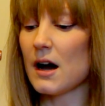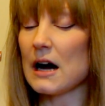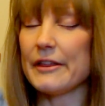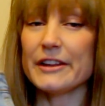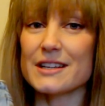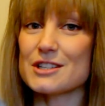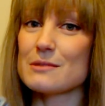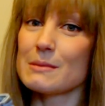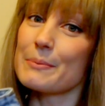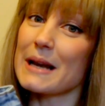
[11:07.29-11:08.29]
I think they do
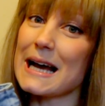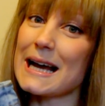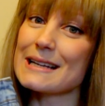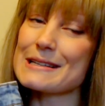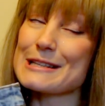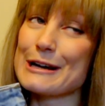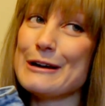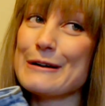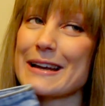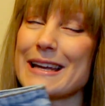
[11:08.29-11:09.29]
them in black, so
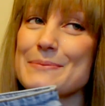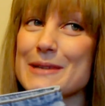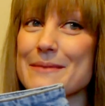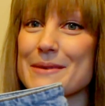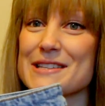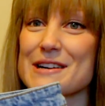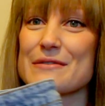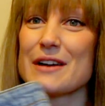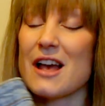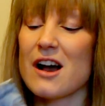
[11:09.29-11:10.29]
I keep telling
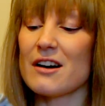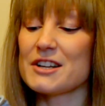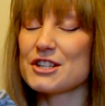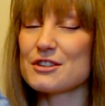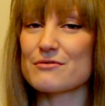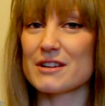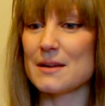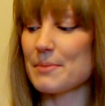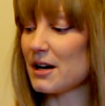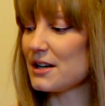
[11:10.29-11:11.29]
myself I should
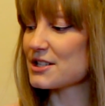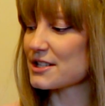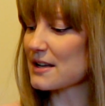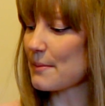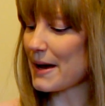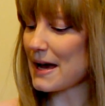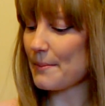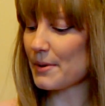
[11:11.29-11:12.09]
really purchase a pair,